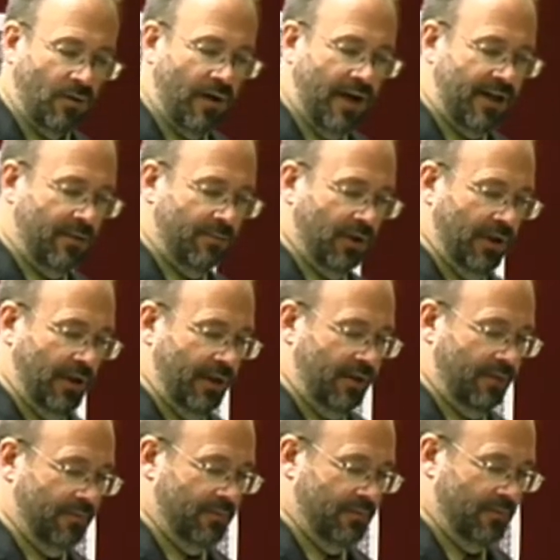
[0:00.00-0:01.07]
credibly
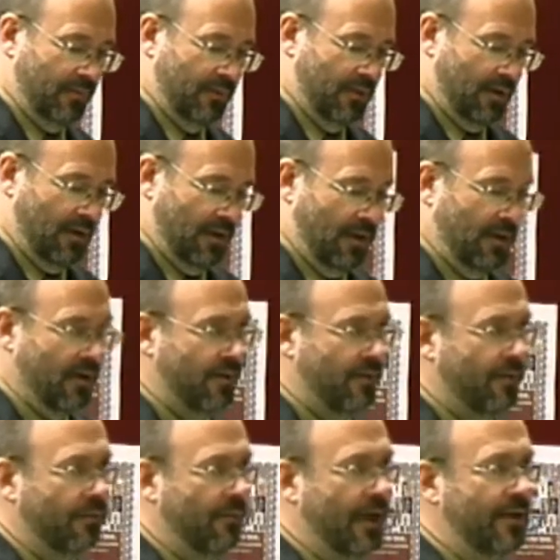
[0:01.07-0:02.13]

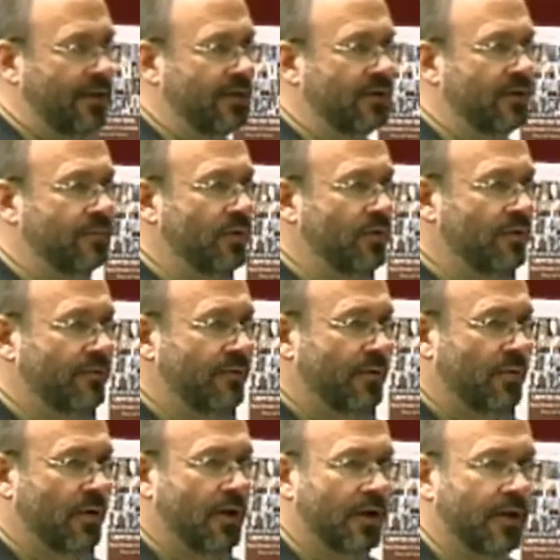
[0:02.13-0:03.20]
threaten to move
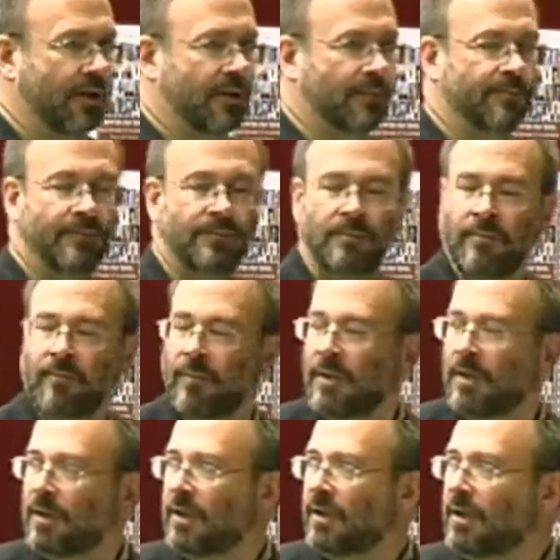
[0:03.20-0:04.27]
the work,
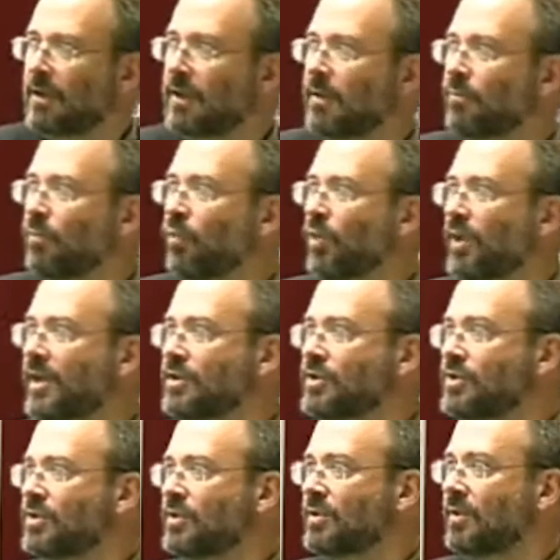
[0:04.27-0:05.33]

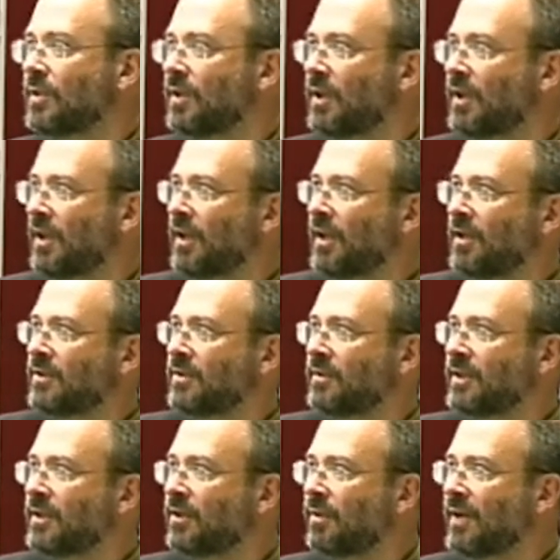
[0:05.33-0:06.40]
which to
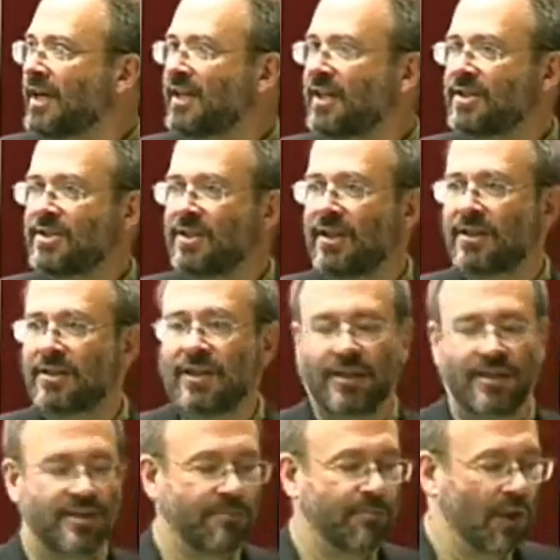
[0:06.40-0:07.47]
a great extent
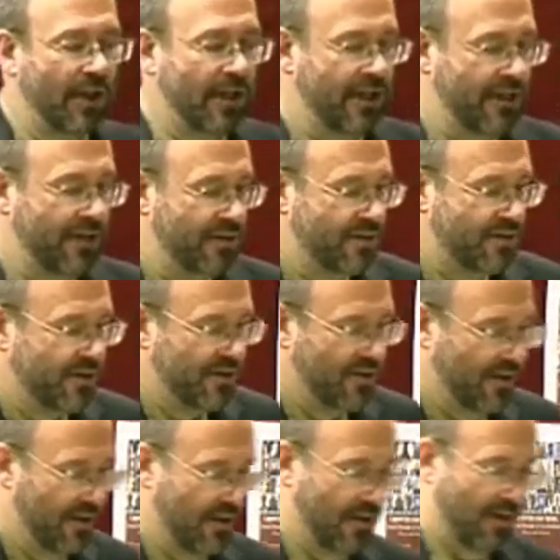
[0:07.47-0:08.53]
explains
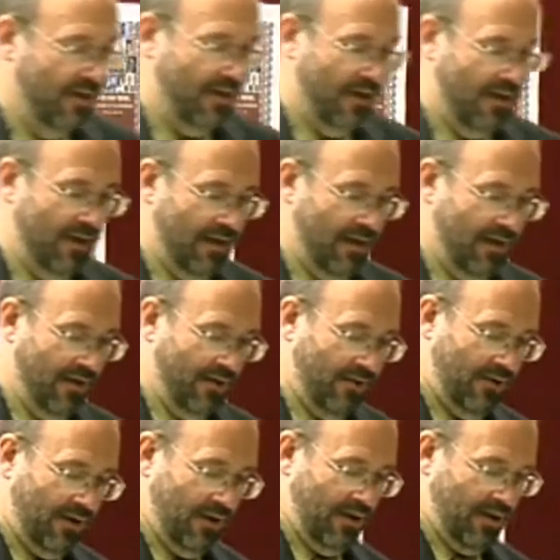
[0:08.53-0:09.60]

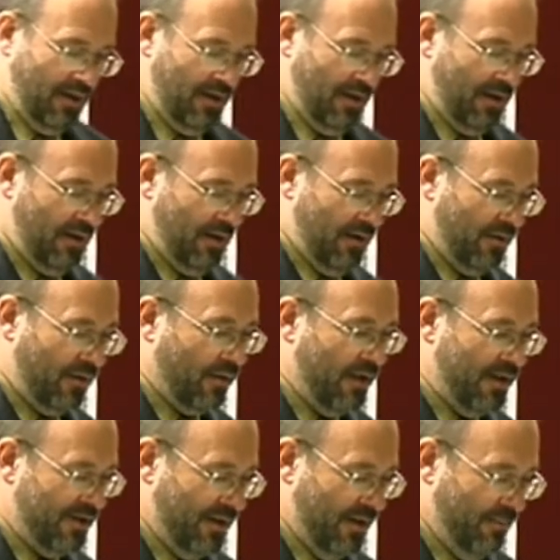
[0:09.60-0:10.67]
the
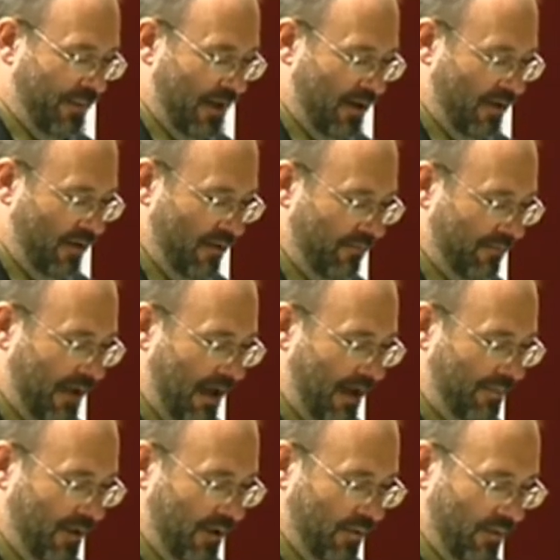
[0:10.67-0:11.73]
increasing power of
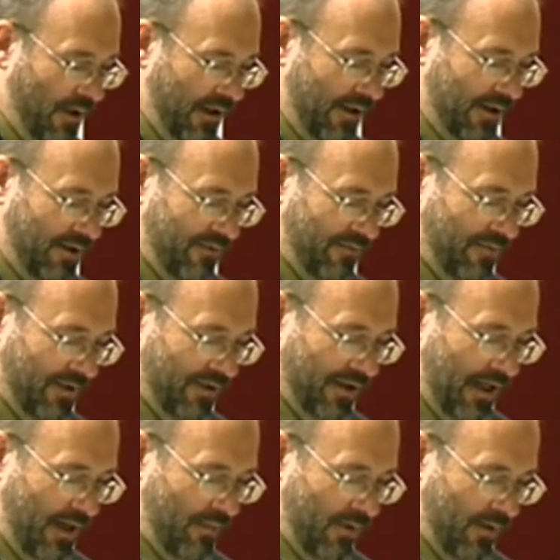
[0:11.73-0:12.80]
capital relative
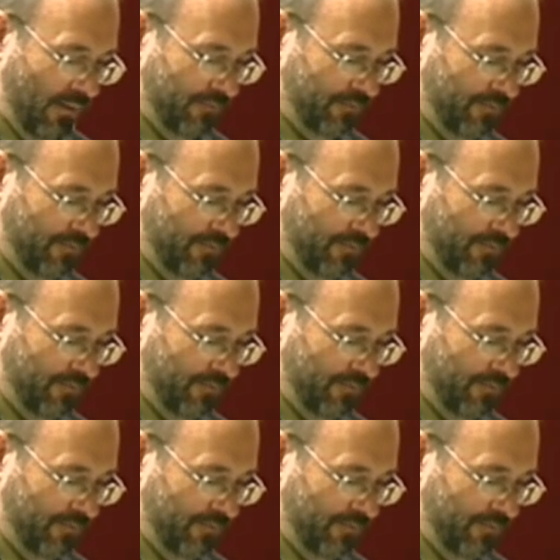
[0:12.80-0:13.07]
to labor.